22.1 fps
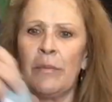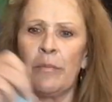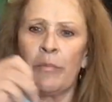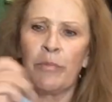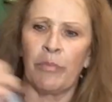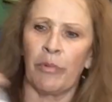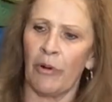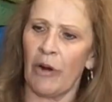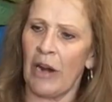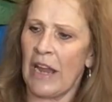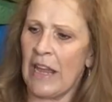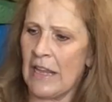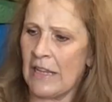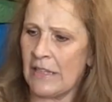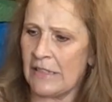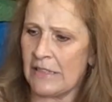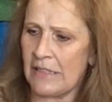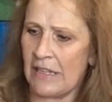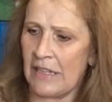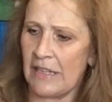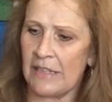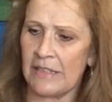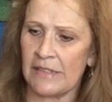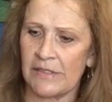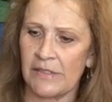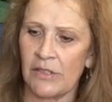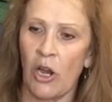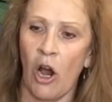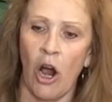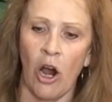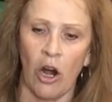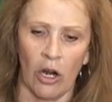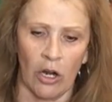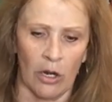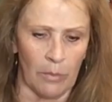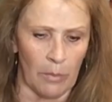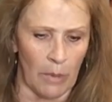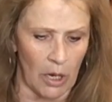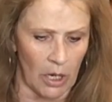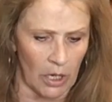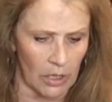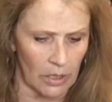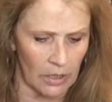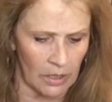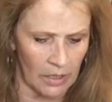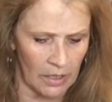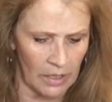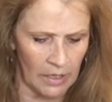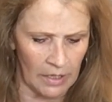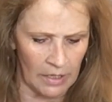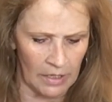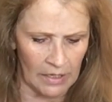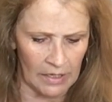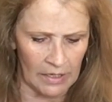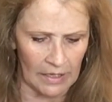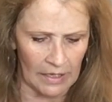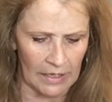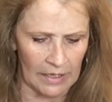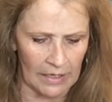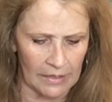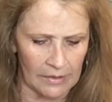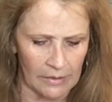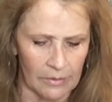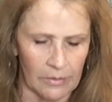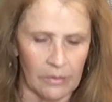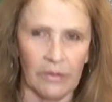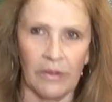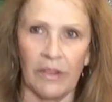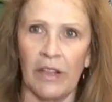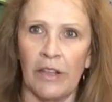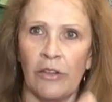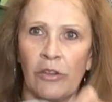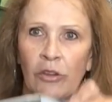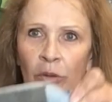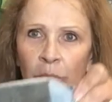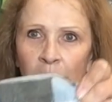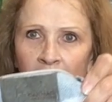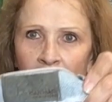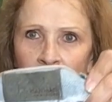brand is Carmar. I don't think you'll be